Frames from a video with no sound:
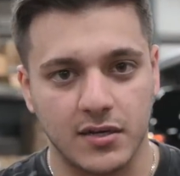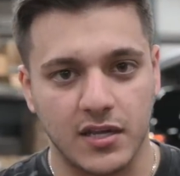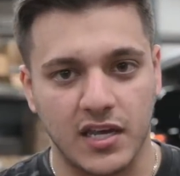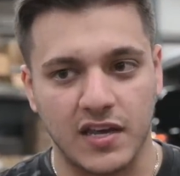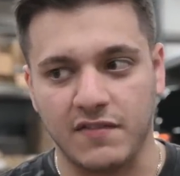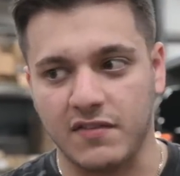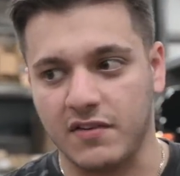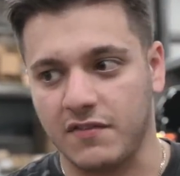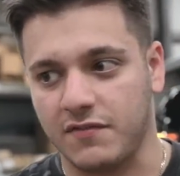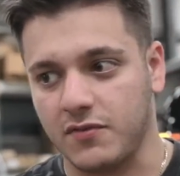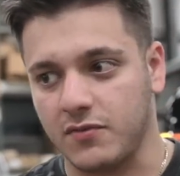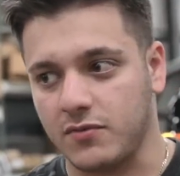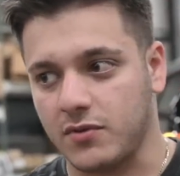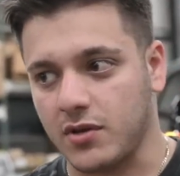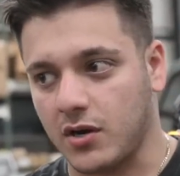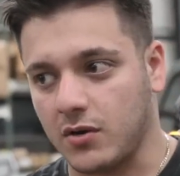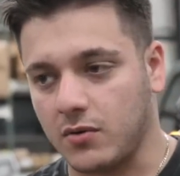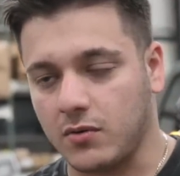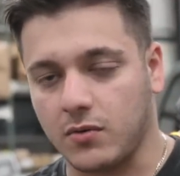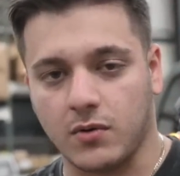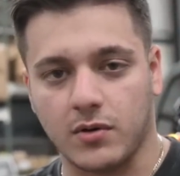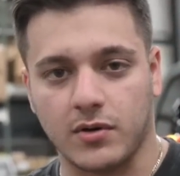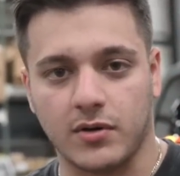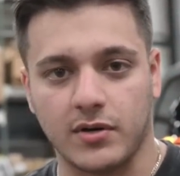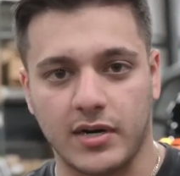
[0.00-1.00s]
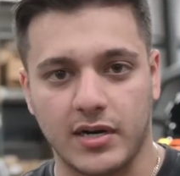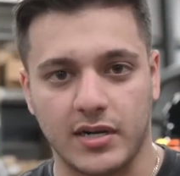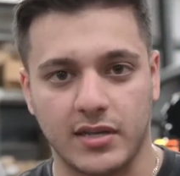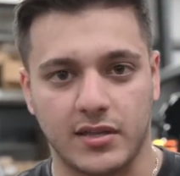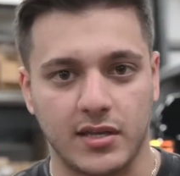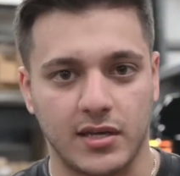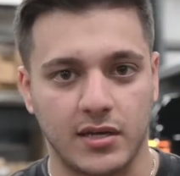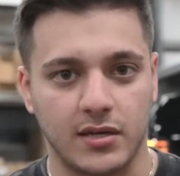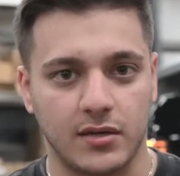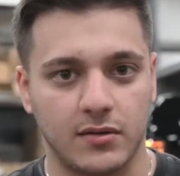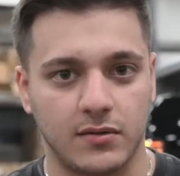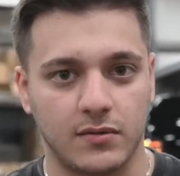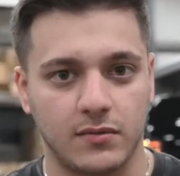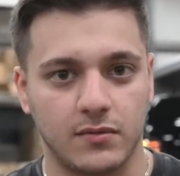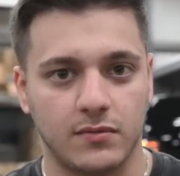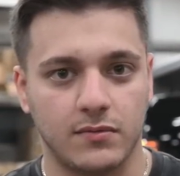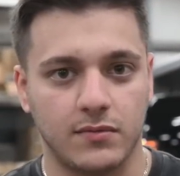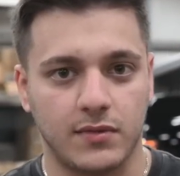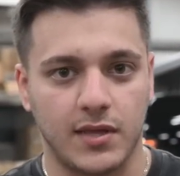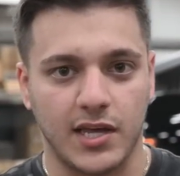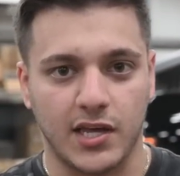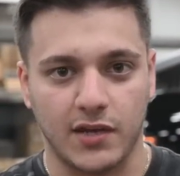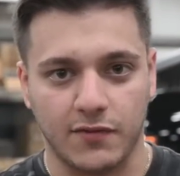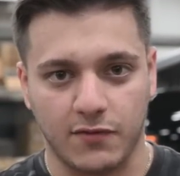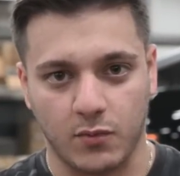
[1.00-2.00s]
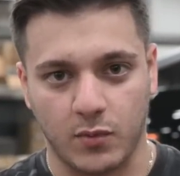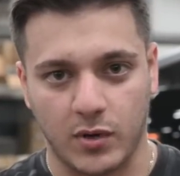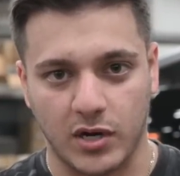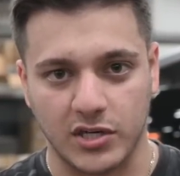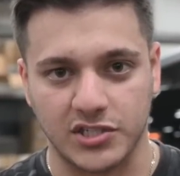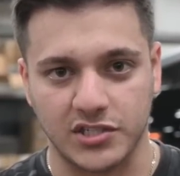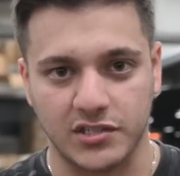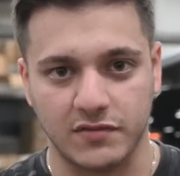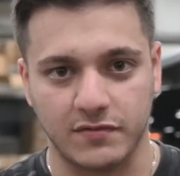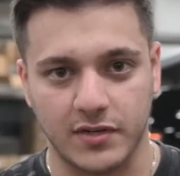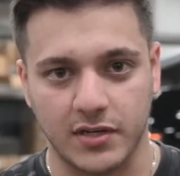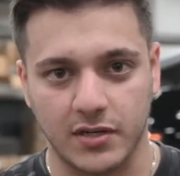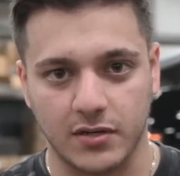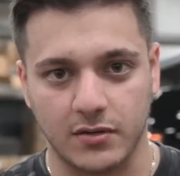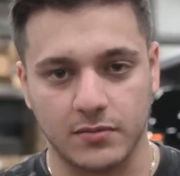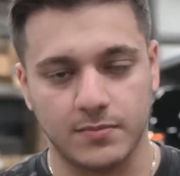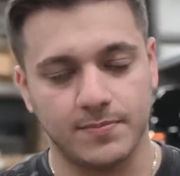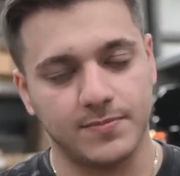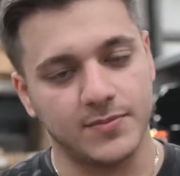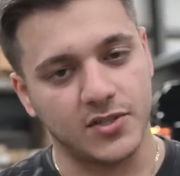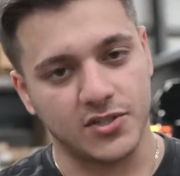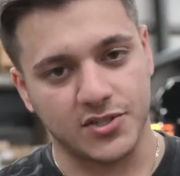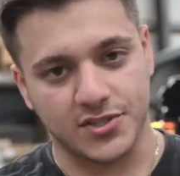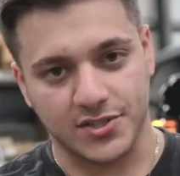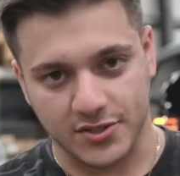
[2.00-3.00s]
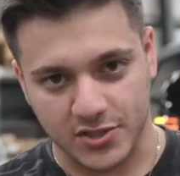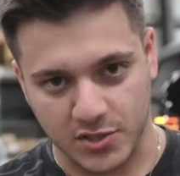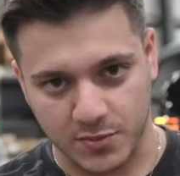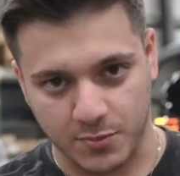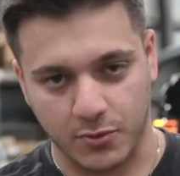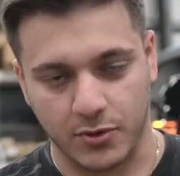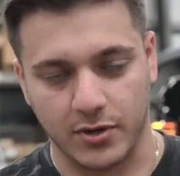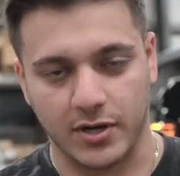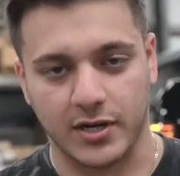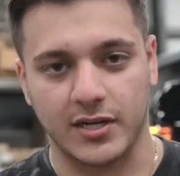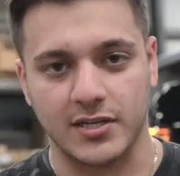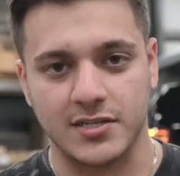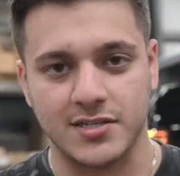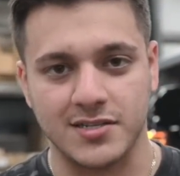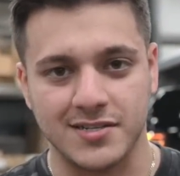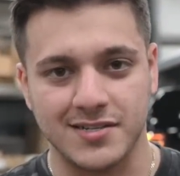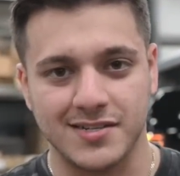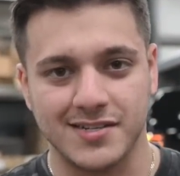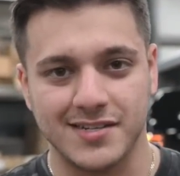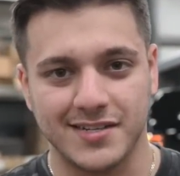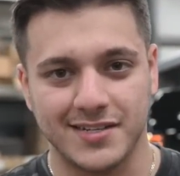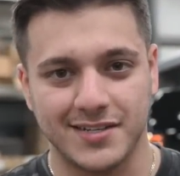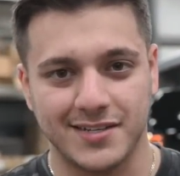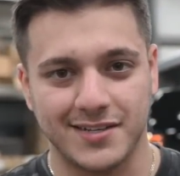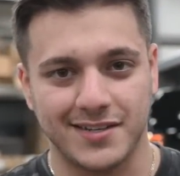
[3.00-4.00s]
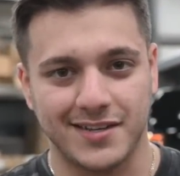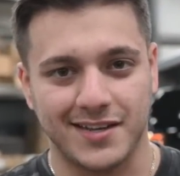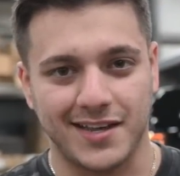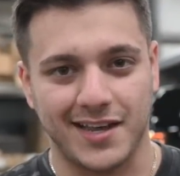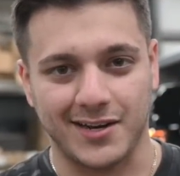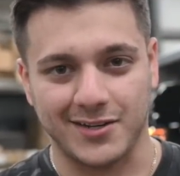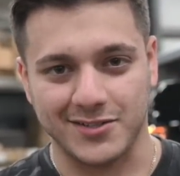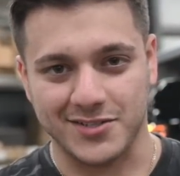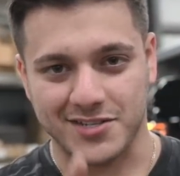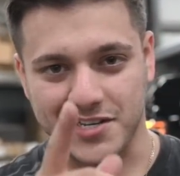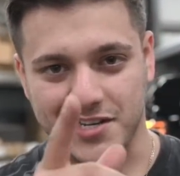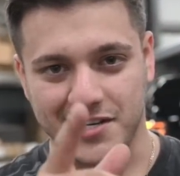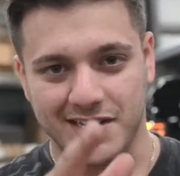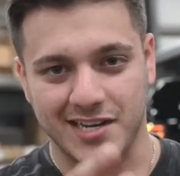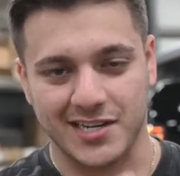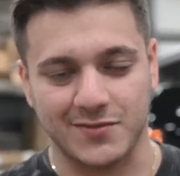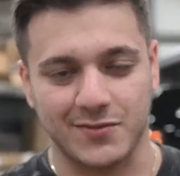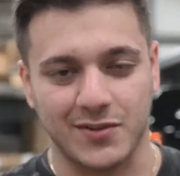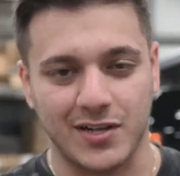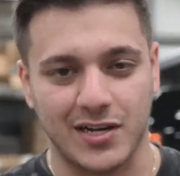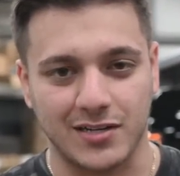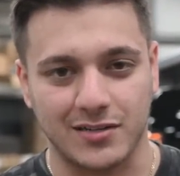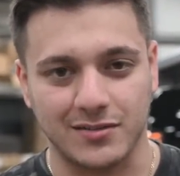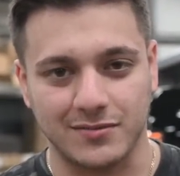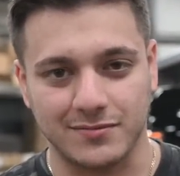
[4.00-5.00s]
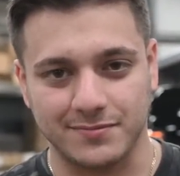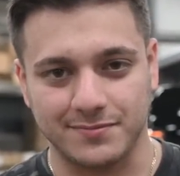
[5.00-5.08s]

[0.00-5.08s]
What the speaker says: Even if you don't order anything, thank you for watching the video. You're still supporting us, and I'll see you next vlog.